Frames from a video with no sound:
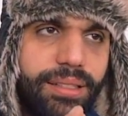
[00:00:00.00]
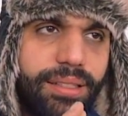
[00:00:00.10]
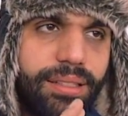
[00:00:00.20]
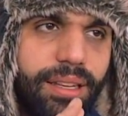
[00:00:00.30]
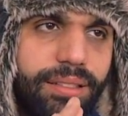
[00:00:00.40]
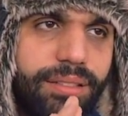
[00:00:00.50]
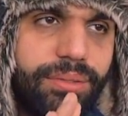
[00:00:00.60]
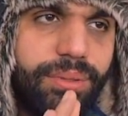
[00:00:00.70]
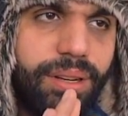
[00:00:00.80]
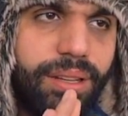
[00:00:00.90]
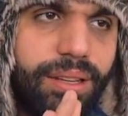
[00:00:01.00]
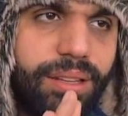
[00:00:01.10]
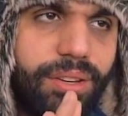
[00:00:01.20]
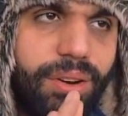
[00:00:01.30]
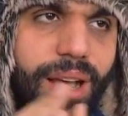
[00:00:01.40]
It's
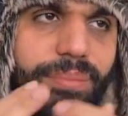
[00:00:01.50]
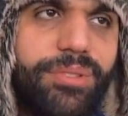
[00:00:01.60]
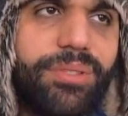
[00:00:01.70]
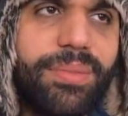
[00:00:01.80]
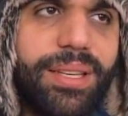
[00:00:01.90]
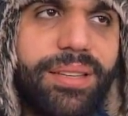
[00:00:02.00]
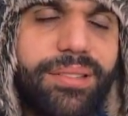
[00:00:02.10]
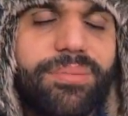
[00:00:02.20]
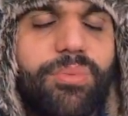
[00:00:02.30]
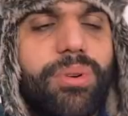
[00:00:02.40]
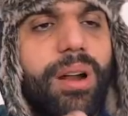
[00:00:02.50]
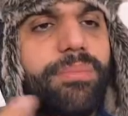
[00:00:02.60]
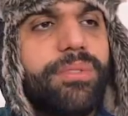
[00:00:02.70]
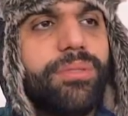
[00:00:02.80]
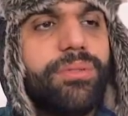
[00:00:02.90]
really not up to me. It's more
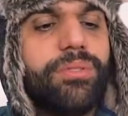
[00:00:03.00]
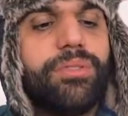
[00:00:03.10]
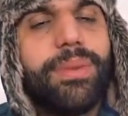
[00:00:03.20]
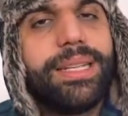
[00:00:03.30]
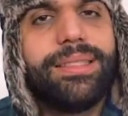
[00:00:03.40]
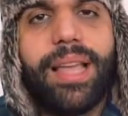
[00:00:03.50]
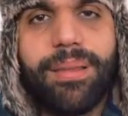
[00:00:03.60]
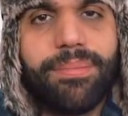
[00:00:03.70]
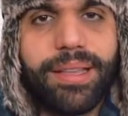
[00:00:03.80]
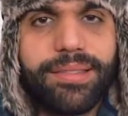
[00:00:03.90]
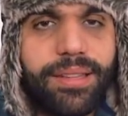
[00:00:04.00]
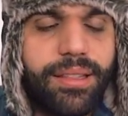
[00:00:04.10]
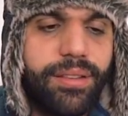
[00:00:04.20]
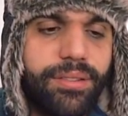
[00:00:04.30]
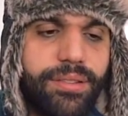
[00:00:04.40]
up to my day,
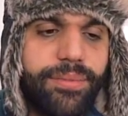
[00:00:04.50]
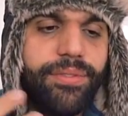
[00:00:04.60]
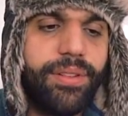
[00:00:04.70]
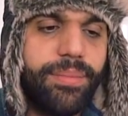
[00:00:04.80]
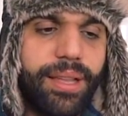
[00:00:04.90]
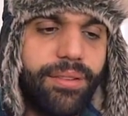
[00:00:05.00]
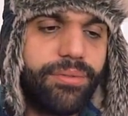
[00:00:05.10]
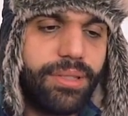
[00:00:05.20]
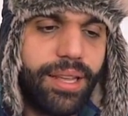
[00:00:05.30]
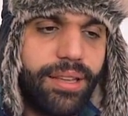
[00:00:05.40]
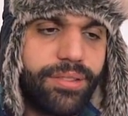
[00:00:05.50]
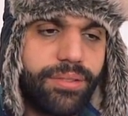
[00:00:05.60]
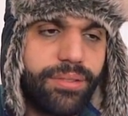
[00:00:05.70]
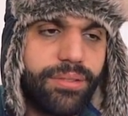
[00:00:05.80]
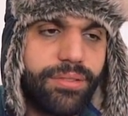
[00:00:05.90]
basically, because I'm filming every day.
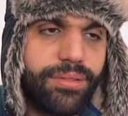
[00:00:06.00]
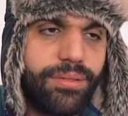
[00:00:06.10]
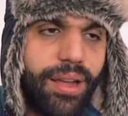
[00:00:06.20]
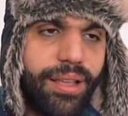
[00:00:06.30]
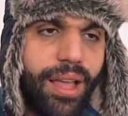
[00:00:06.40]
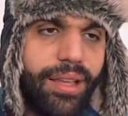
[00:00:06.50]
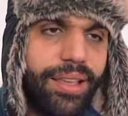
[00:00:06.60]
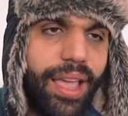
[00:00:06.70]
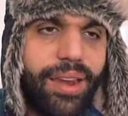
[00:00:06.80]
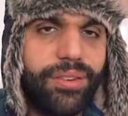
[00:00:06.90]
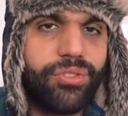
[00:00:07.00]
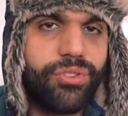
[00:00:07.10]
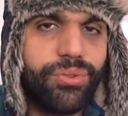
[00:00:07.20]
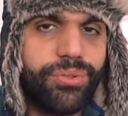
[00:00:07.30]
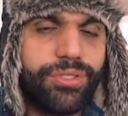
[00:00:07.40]
So I can't
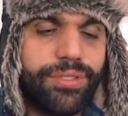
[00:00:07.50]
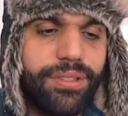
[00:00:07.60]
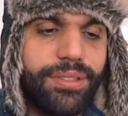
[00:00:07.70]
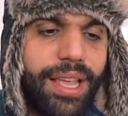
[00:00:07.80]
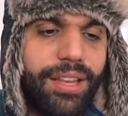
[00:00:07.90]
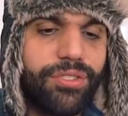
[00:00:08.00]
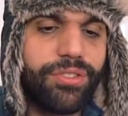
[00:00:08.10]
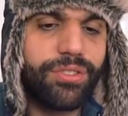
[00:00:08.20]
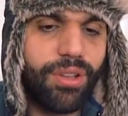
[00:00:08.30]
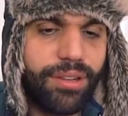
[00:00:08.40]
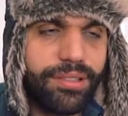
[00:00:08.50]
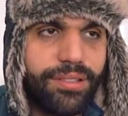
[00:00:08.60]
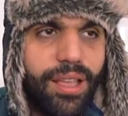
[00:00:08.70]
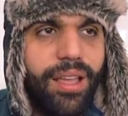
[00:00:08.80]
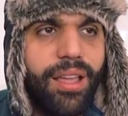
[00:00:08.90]
choose if the day just sucks.